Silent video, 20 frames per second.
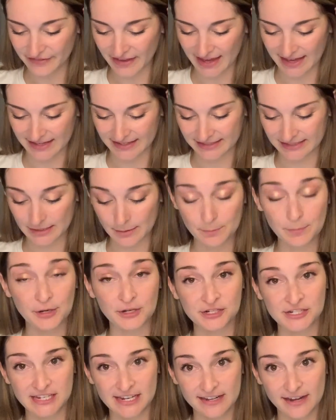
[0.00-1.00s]
is
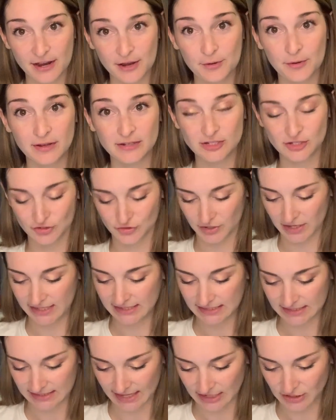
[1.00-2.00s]
Perdido
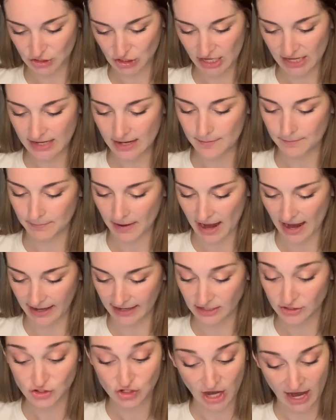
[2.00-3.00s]
Street Station
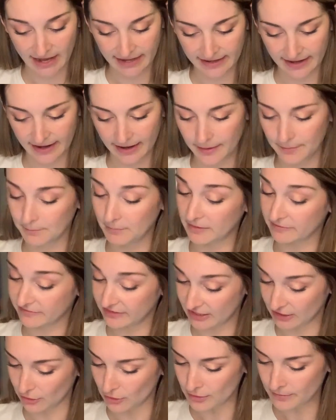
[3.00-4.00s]
by China
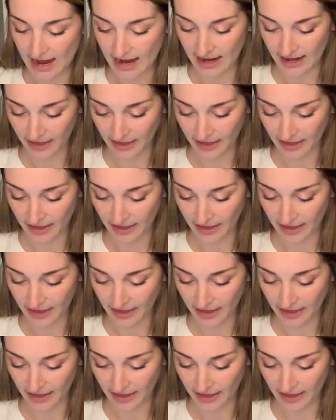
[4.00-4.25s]
Maville.